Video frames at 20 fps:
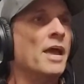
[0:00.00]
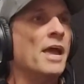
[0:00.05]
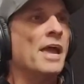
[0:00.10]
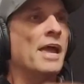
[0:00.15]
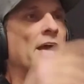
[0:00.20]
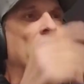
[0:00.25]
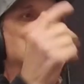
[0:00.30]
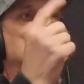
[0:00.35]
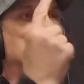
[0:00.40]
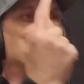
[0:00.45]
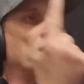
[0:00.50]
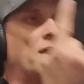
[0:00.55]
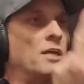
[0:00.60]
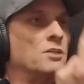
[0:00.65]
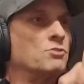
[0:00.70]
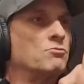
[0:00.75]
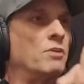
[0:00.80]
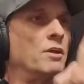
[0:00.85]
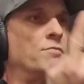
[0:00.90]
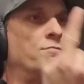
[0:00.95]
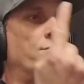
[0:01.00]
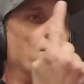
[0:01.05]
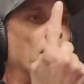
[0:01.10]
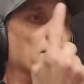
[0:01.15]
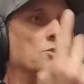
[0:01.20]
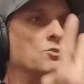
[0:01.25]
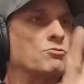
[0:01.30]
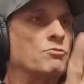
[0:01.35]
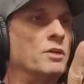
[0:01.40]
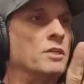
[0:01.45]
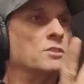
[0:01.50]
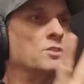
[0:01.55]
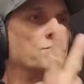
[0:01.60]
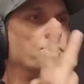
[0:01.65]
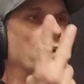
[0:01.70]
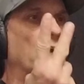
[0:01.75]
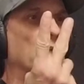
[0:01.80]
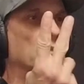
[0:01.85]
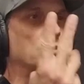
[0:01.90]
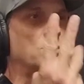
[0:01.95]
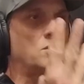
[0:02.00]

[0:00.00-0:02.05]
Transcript: Has saturated fat, trans fats,